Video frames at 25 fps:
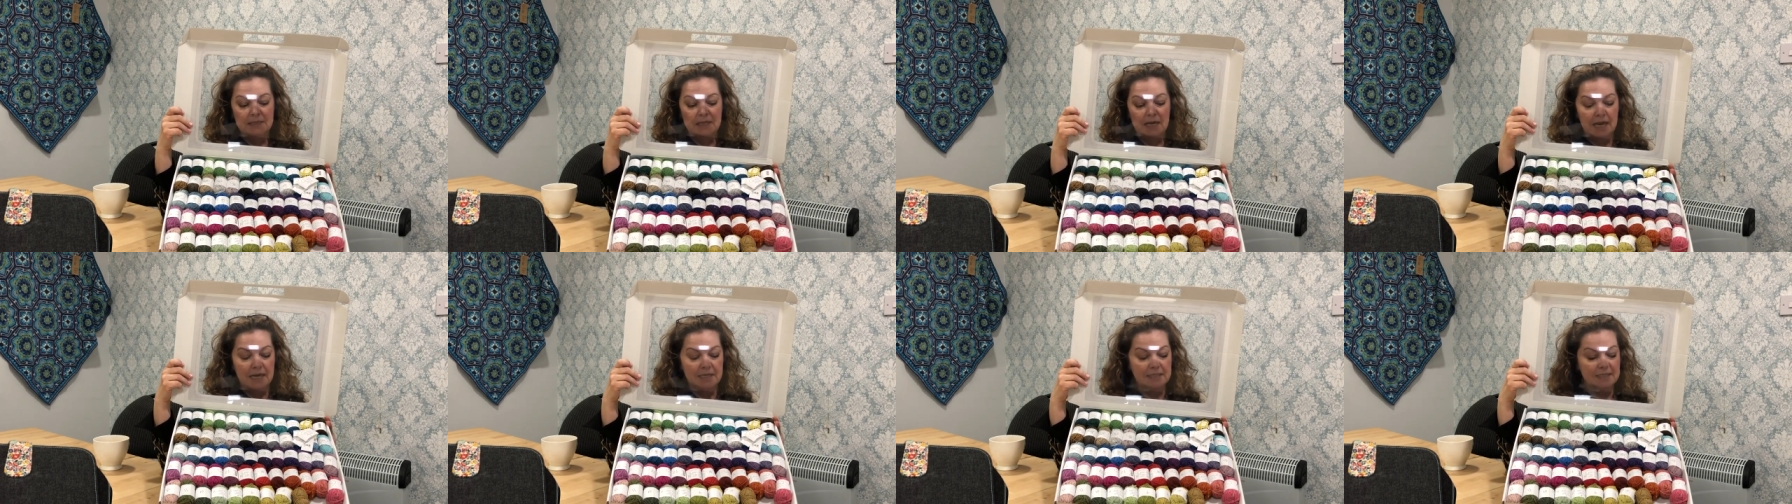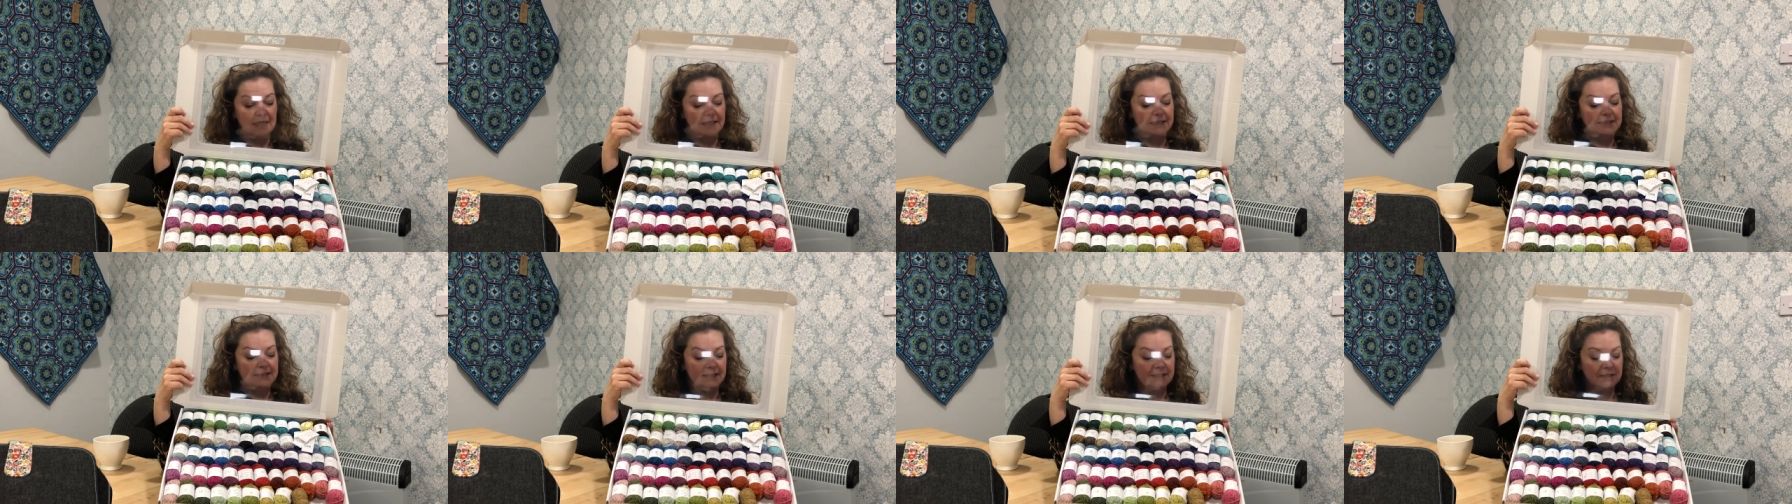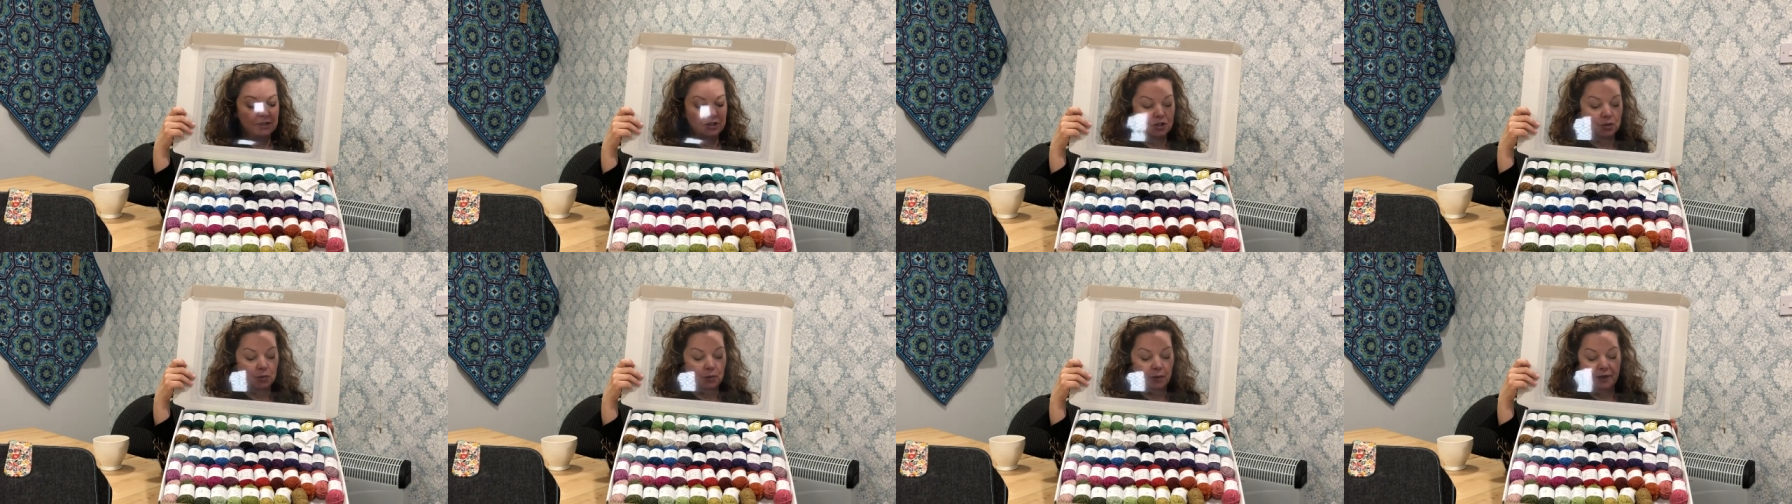and I did
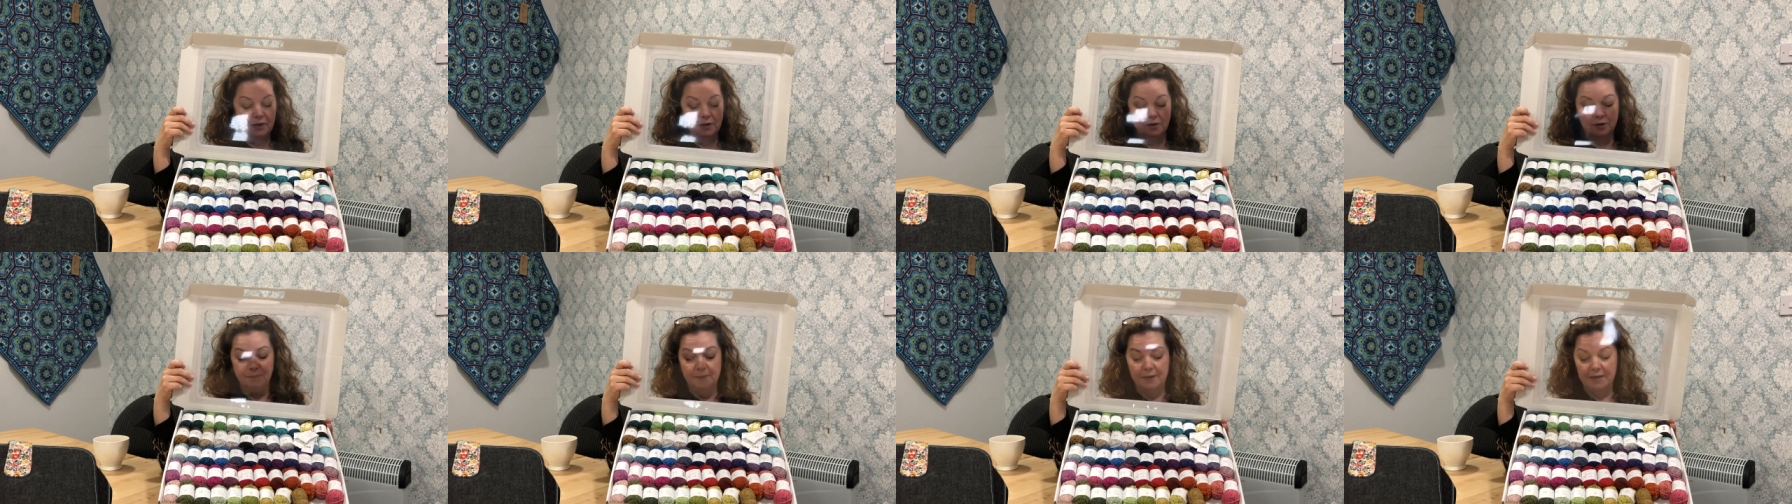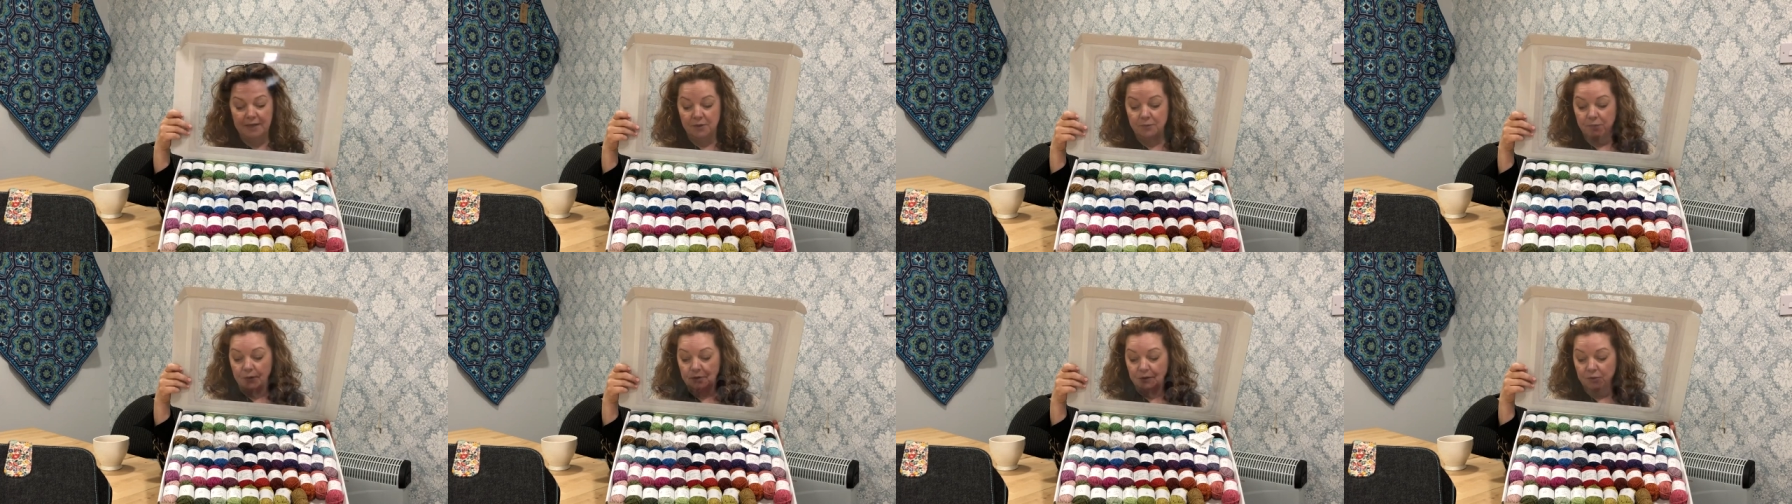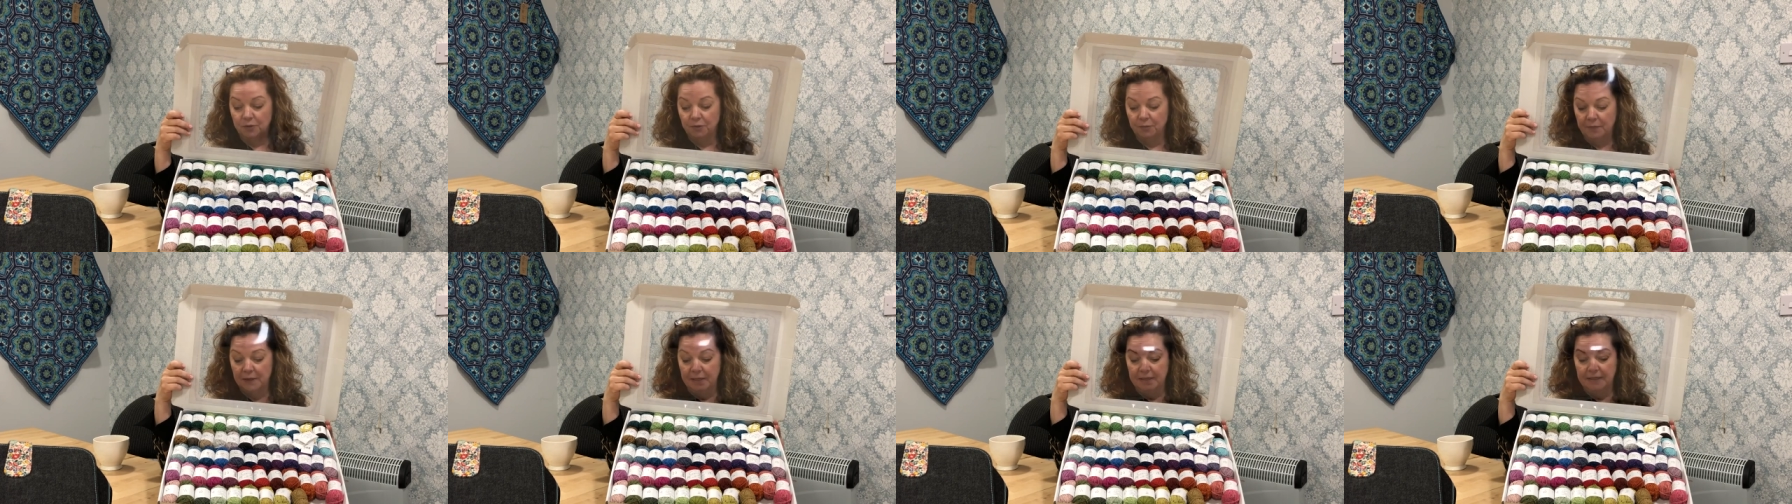squeal, pick one
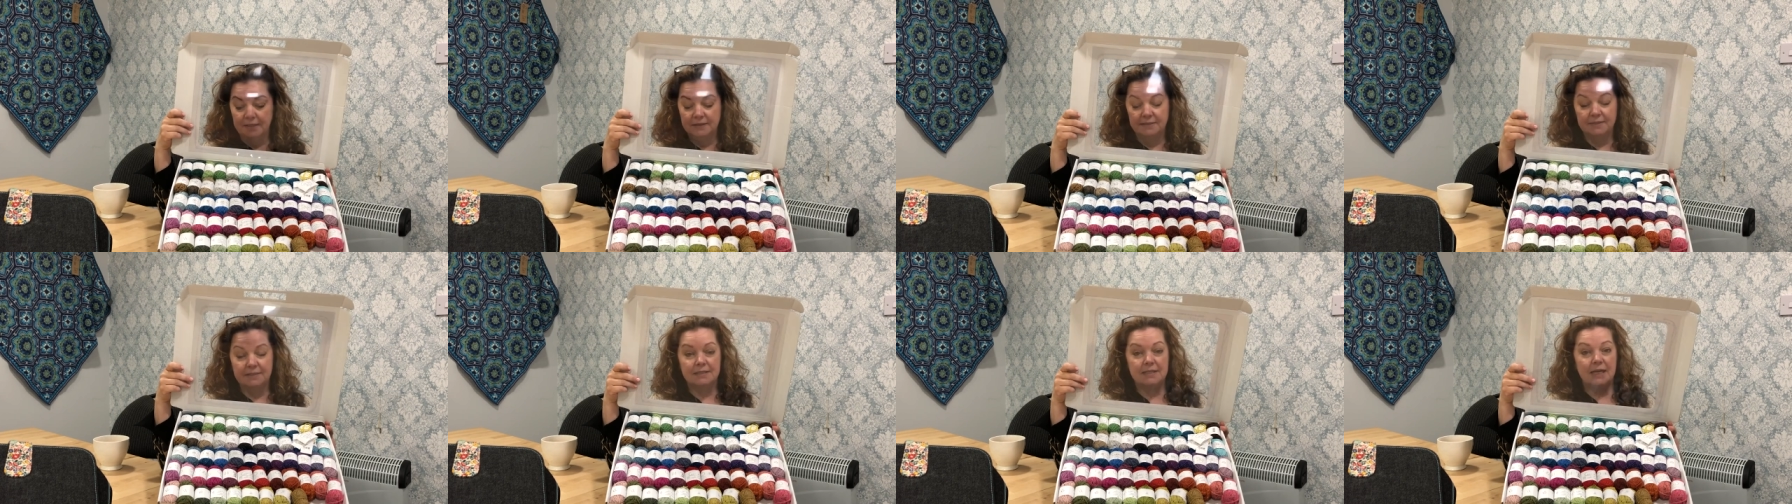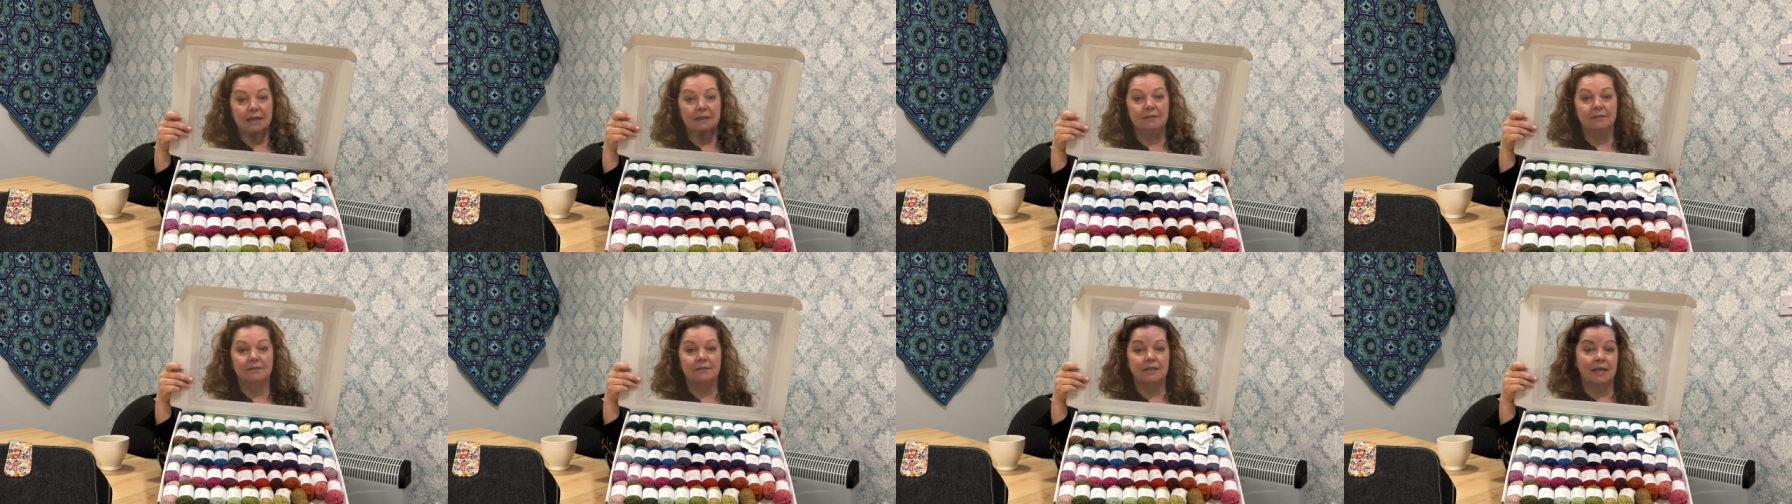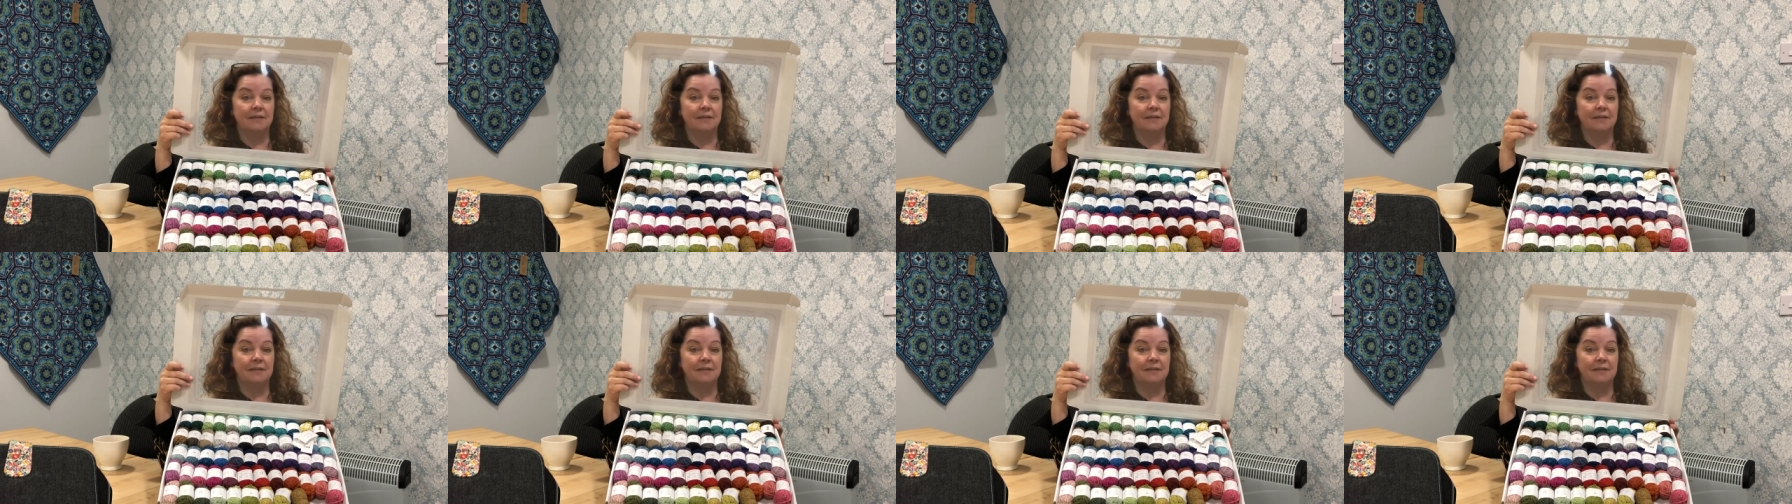up and intend